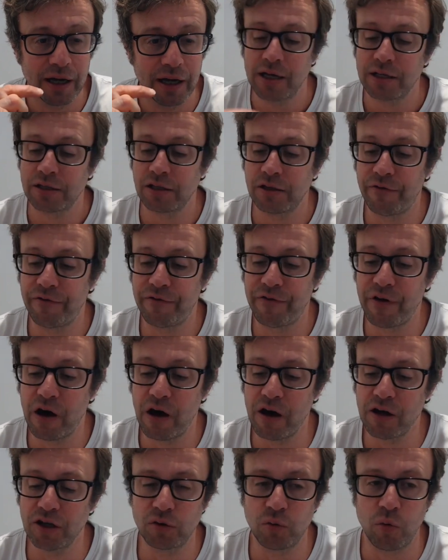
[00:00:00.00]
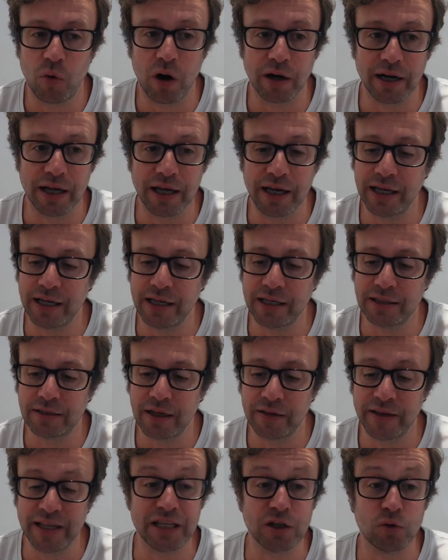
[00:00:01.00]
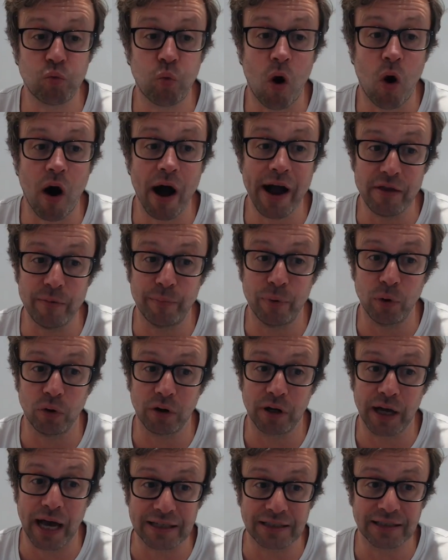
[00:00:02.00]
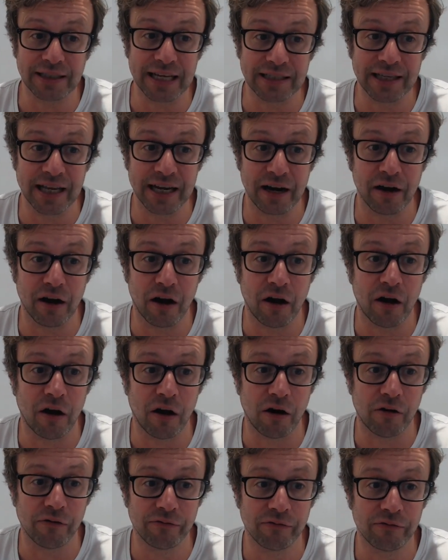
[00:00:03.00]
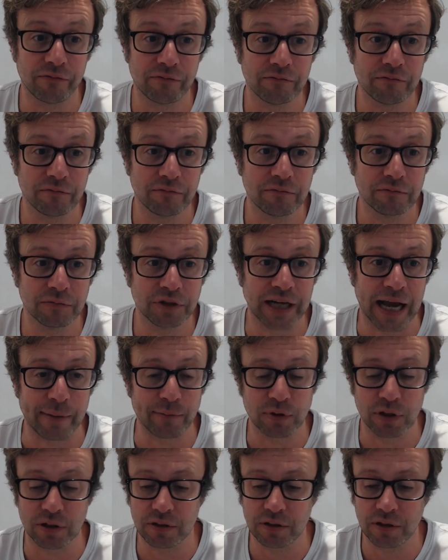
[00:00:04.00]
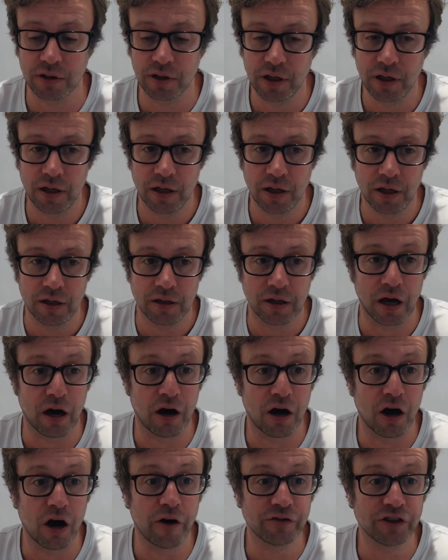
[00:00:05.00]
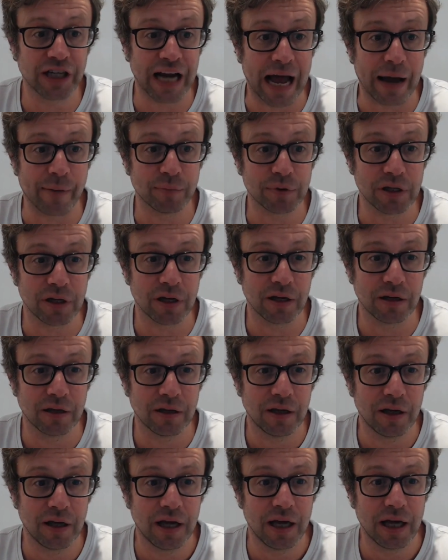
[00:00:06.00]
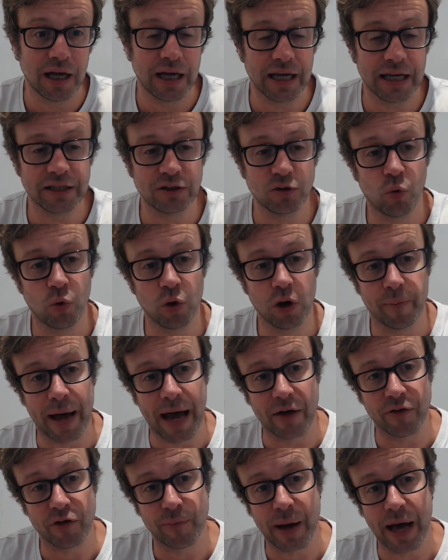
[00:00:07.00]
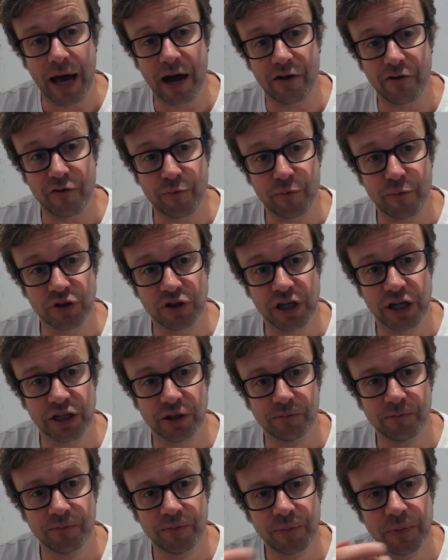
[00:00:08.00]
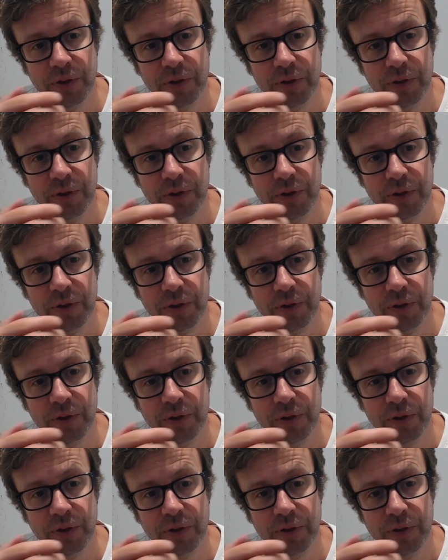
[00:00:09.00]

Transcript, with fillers: So the first one is, and this is why the book has sixteen and a half chapters. The half chapter is all about the power of precision.